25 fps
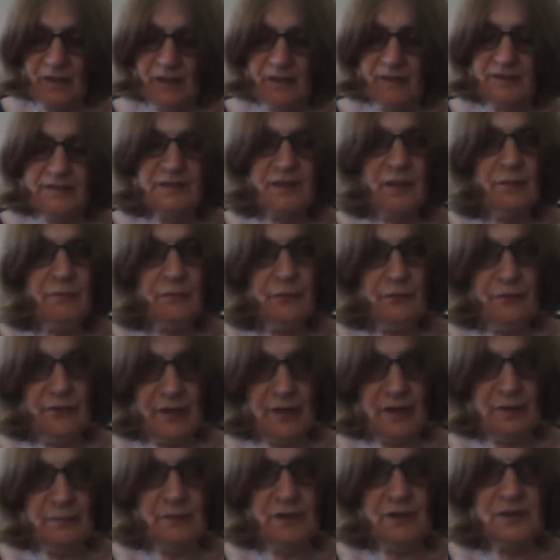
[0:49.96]
Some
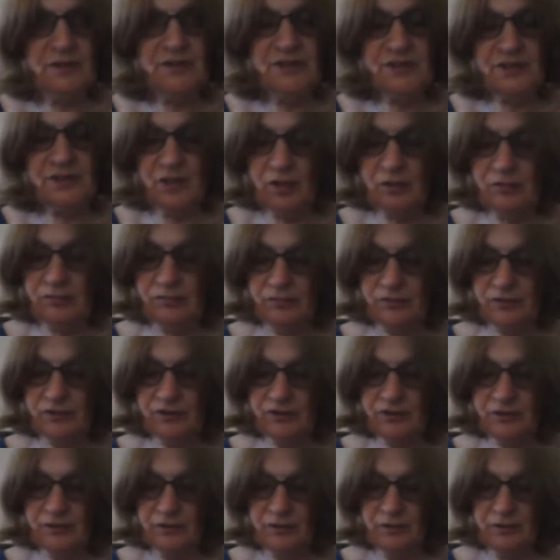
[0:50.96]
fell among
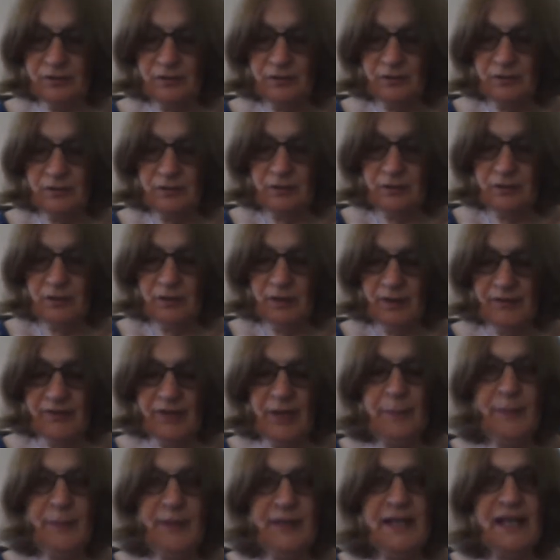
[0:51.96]
stones. They
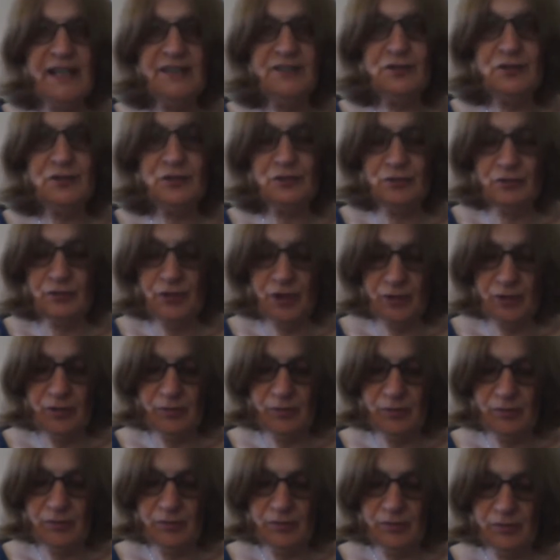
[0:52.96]
began to
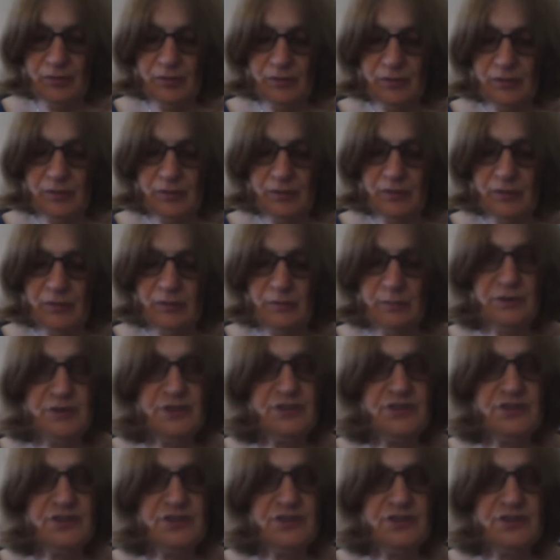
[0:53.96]
grow, but the